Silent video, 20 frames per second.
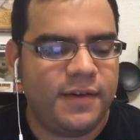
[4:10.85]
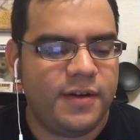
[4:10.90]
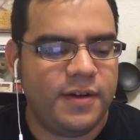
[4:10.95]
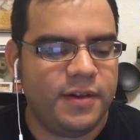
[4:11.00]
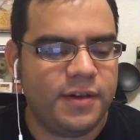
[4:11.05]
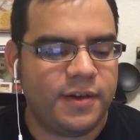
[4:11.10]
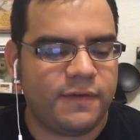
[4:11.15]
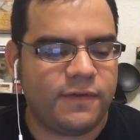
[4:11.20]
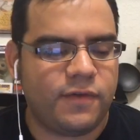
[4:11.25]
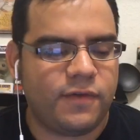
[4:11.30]

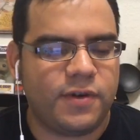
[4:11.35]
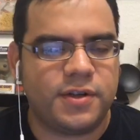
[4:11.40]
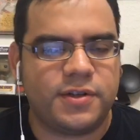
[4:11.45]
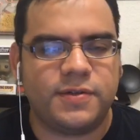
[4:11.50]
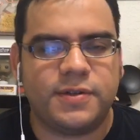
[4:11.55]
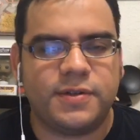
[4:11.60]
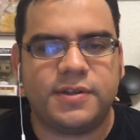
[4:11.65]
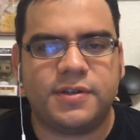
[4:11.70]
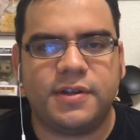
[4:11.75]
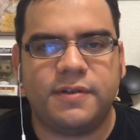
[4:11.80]
Looking forward
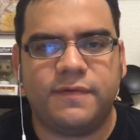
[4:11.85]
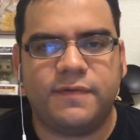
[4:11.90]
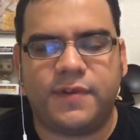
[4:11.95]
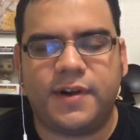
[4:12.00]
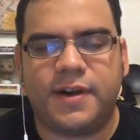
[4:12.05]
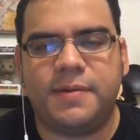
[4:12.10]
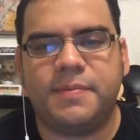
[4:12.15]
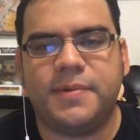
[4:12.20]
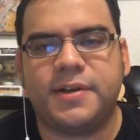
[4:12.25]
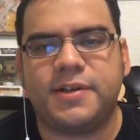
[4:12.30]
to it
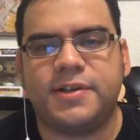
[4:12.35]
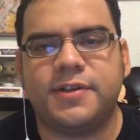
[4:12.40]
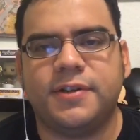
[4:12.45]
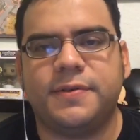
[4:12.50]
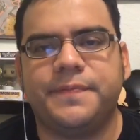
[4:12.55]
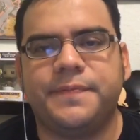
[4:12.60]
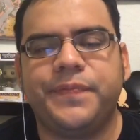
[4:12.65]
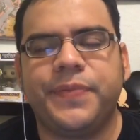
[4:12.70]
very much so.